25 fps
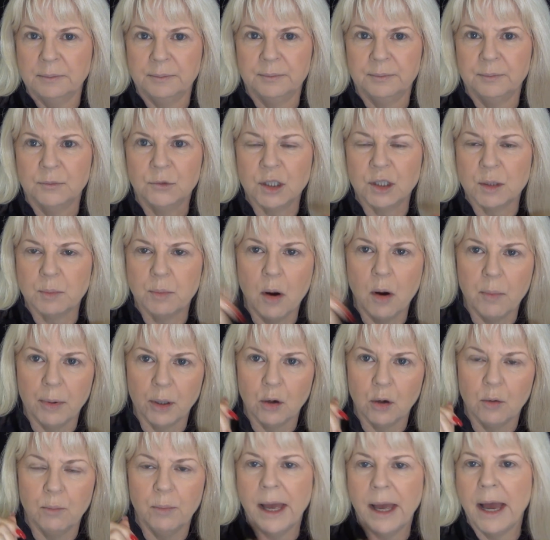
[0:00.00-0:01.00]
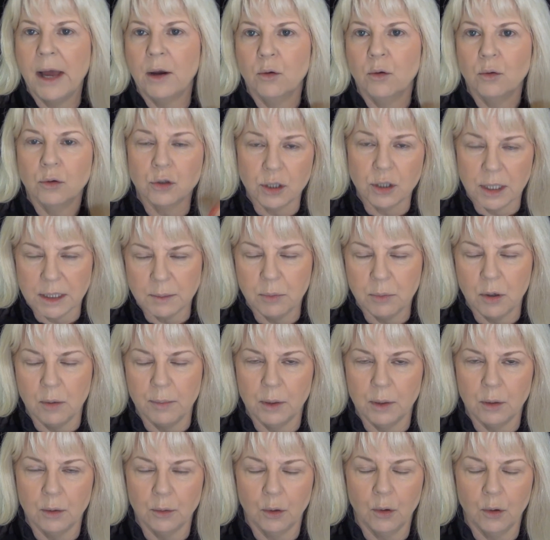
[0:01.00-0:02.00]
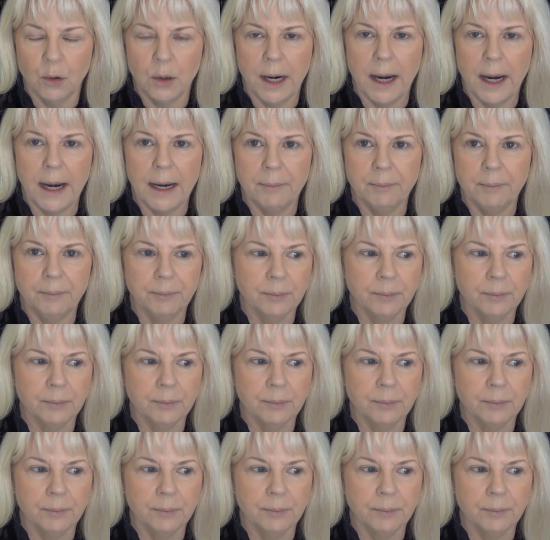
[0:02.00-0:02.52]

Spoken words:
just popping on powder or just popping on cream.